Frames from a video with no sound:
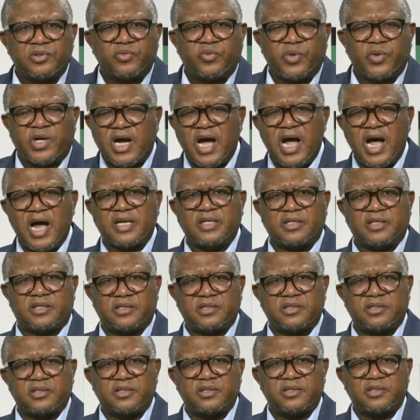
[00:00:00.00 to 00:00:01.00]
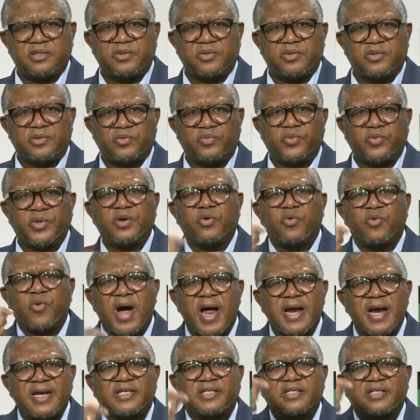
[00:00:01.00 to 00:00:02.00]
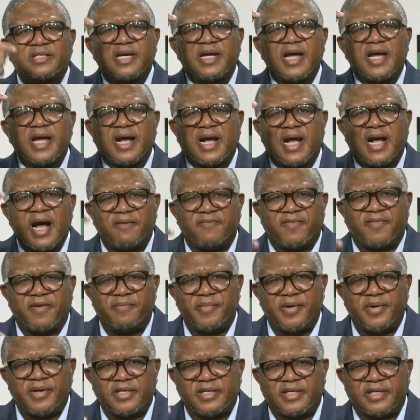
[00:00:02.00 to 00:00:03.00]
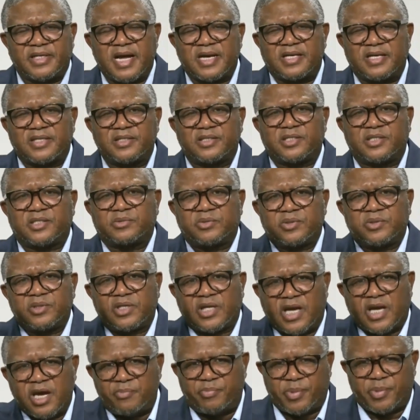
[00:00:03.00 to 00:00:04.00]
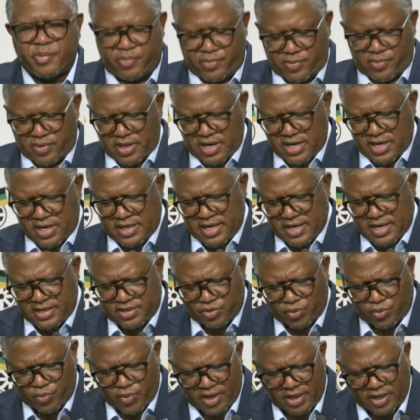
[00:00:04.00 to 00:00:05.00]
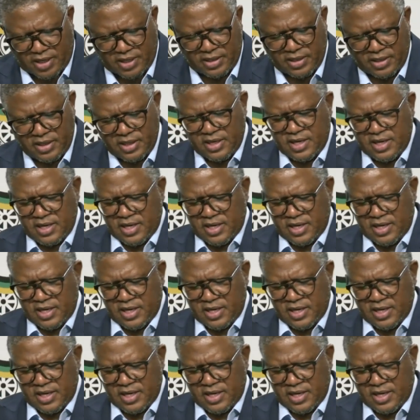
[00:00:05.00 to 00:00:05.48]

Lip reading: We can't. We want a government that is capable and that is working.